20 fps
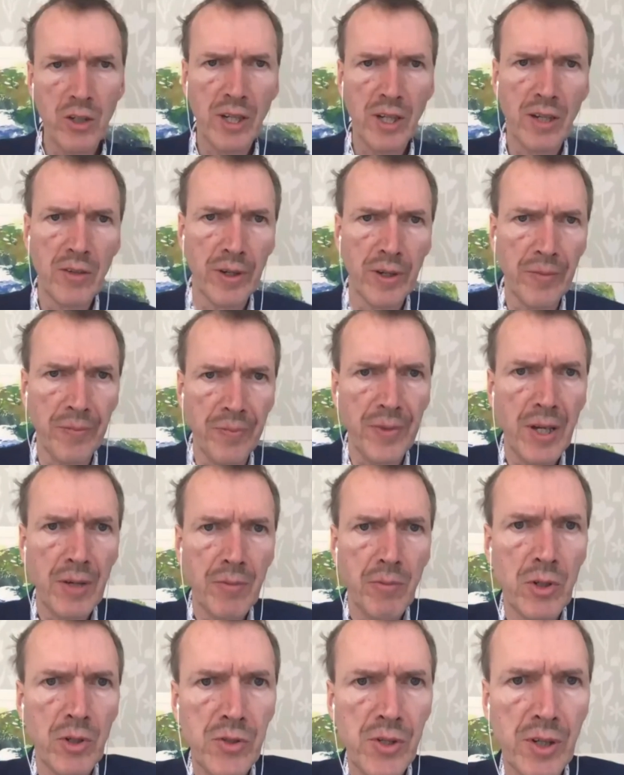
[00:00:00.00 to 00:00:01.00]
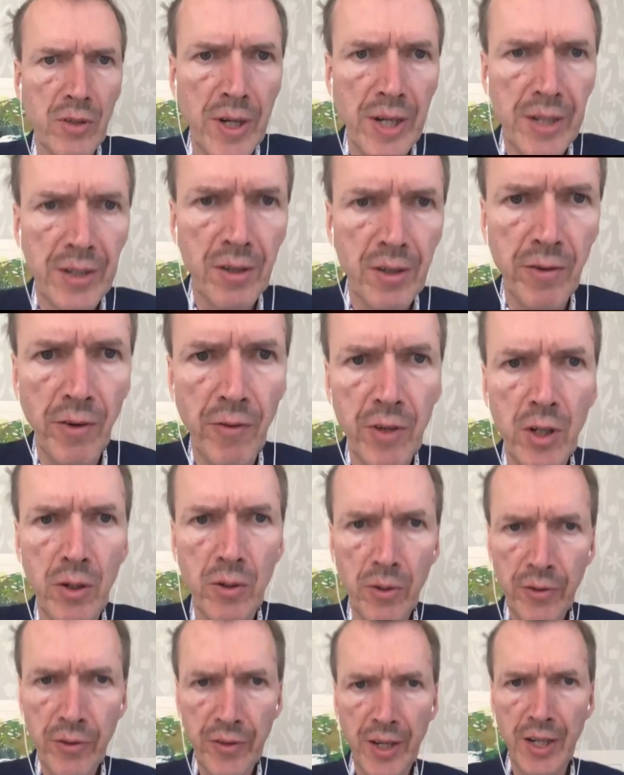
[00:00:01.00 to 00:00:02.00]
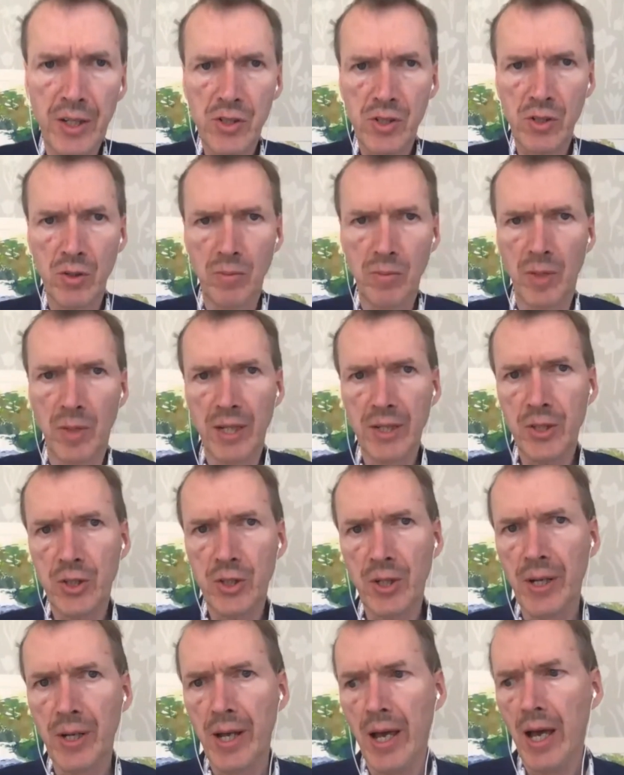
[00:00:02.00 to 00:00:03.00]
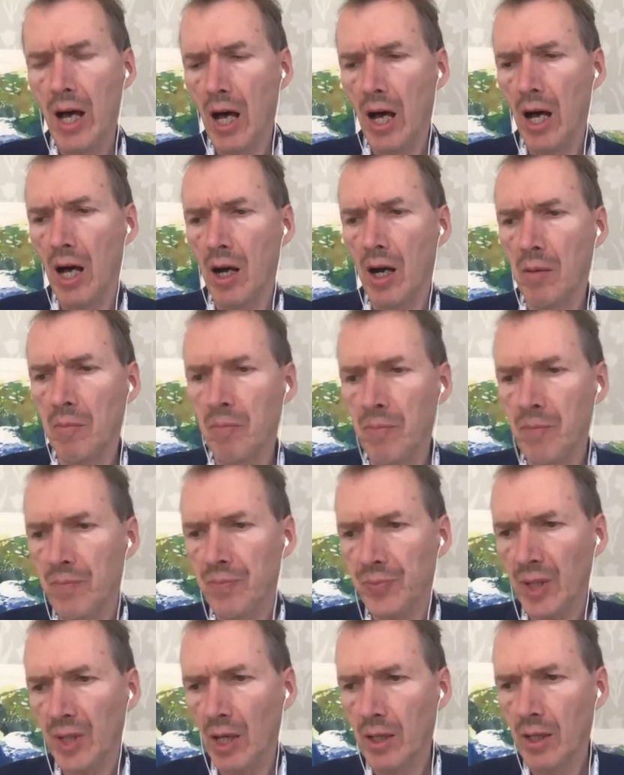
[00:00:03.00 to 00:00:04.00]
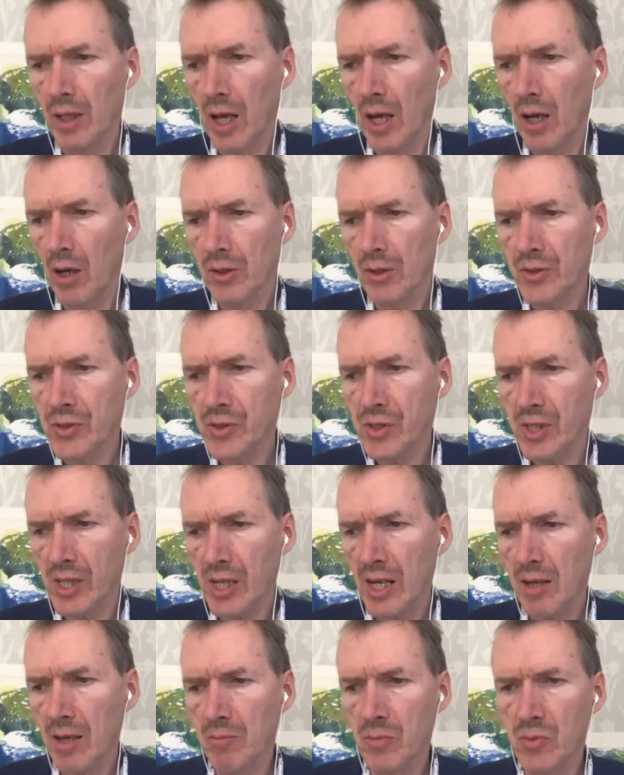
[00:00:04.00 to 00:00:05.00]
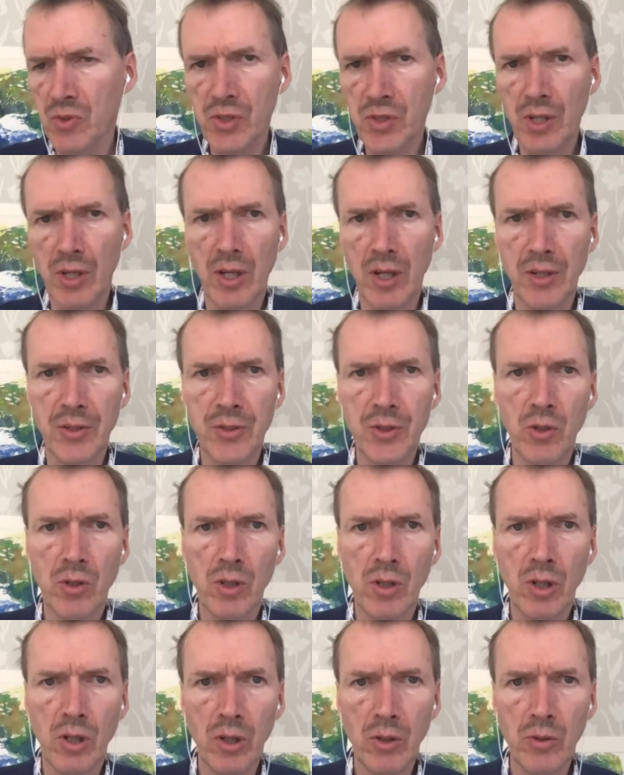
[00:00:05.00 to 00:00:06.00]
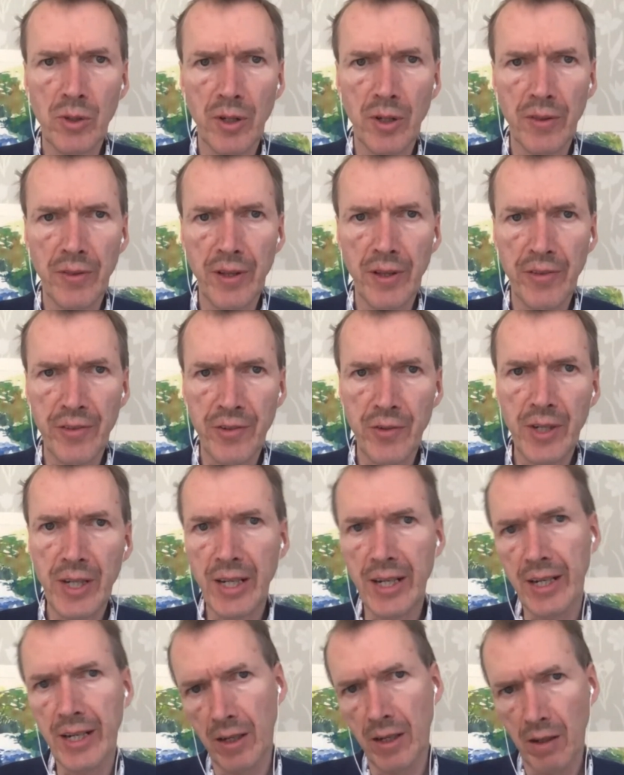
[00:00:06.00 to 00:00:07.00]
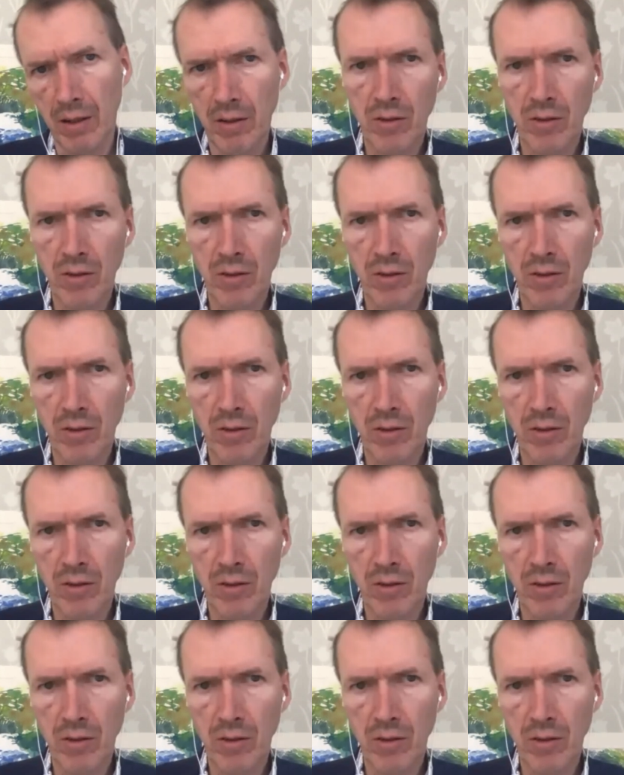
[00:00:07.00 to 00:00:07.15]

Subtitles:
Karen. That was a great overview. Thanks so much. Now it seems, or to conclude on the three